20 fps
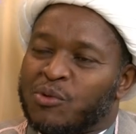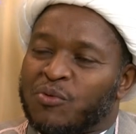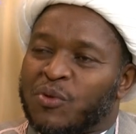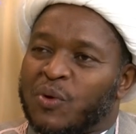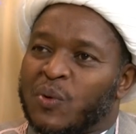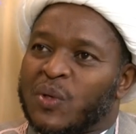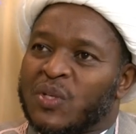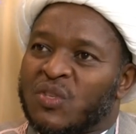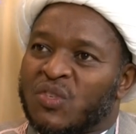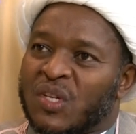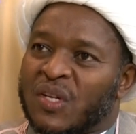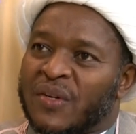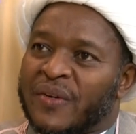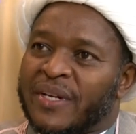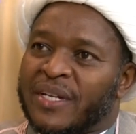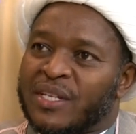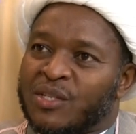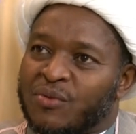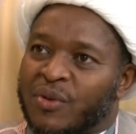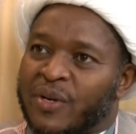for our
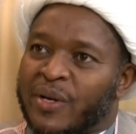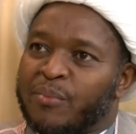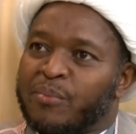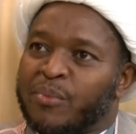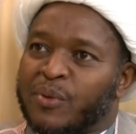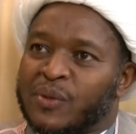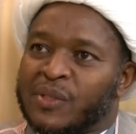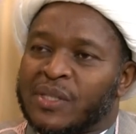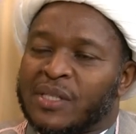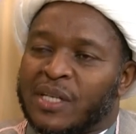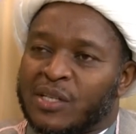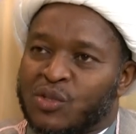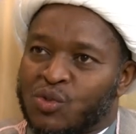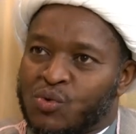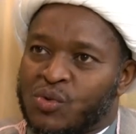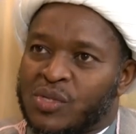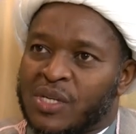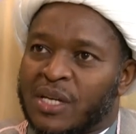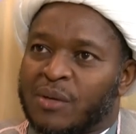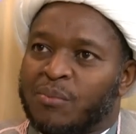children is very important, as you
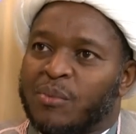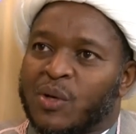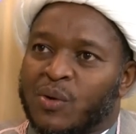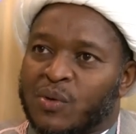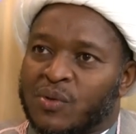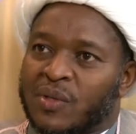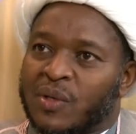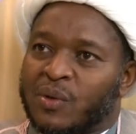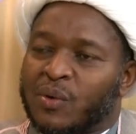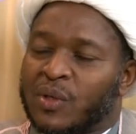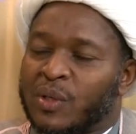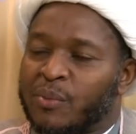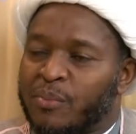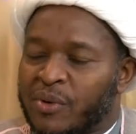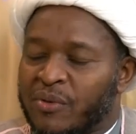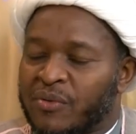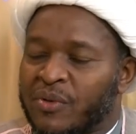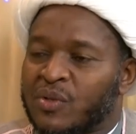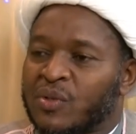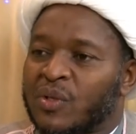said, because the Holy
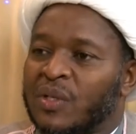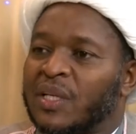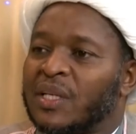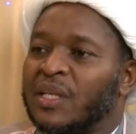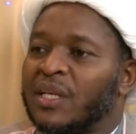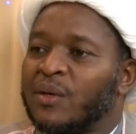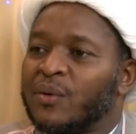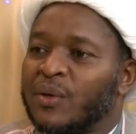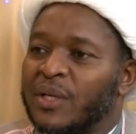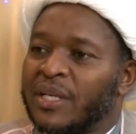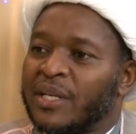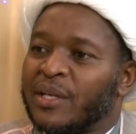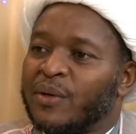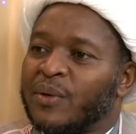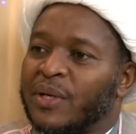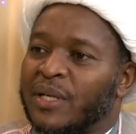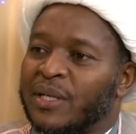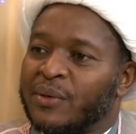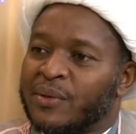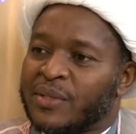Prophet sallallahu alayhi
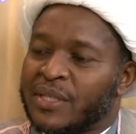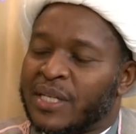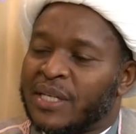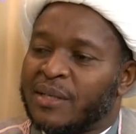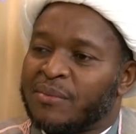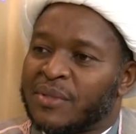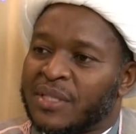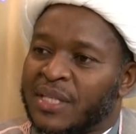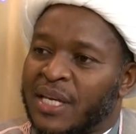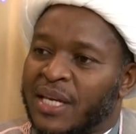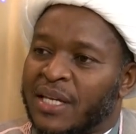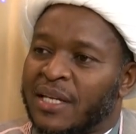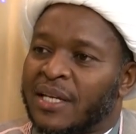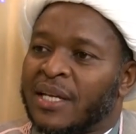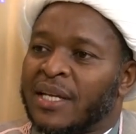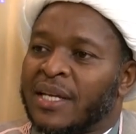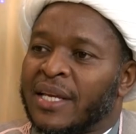wa sallam said,